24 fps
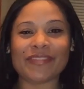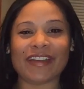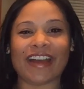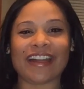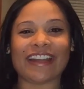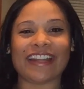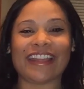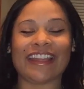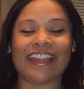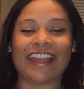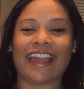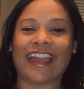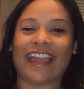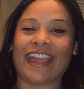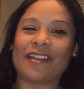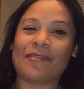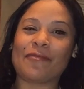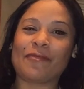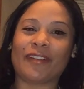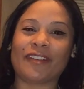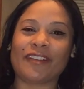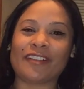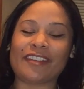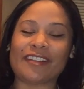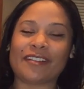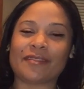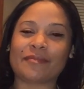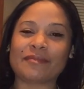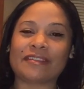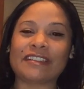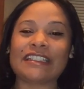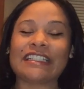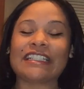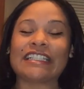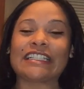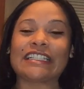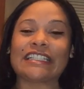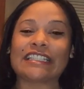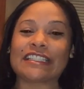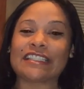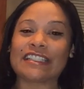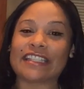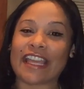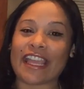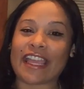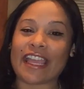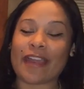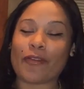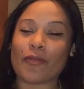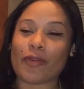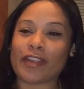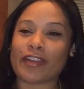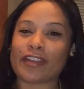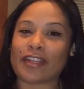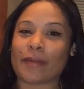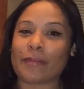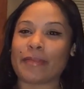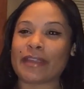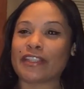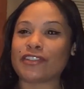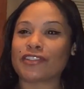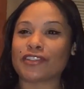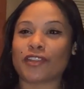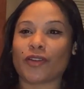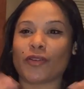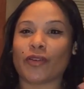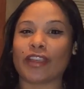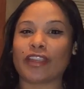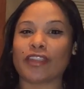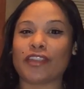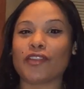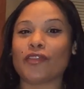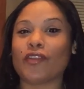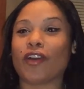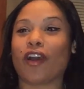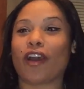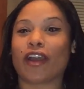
everybody and welcome. Today we're gonna be showing you